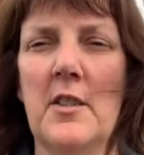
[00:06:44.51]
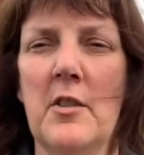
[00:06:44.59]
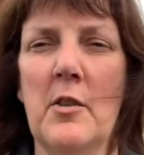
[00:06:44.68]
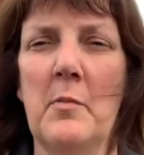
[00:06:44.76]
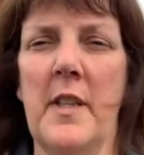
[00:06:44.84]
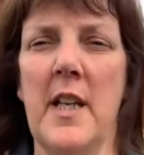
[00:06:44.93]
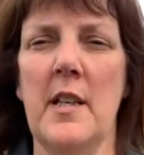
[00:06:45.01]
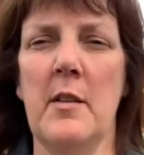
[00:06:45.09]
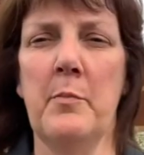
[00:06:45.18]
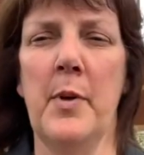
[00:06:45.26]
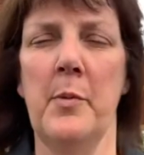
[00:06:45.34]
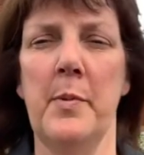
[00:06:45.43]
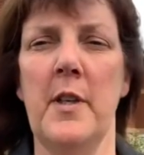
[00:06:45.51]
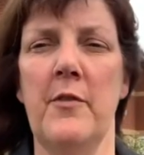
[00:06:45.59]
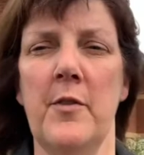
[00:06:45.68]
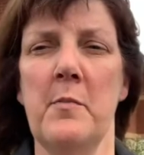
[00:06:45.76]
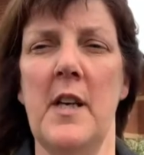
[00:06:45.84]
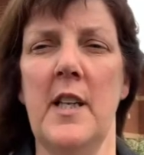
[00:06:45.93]
to nominate Poppy for
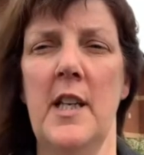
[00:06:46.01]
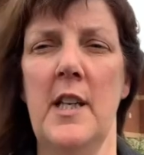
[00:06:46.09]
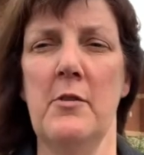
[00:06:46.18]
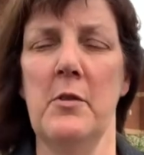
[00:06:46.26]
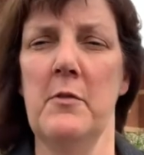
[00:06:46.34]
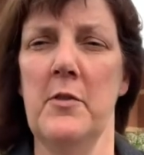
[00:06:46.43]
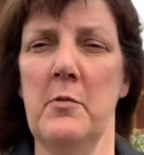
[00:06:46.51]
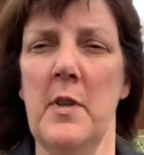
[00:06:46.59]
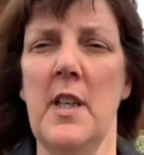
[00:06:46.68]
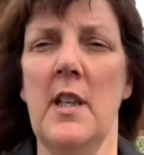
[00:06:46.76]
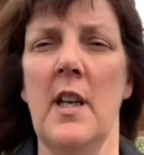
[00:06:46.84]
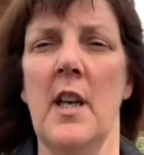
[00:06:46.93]
my hero of the week.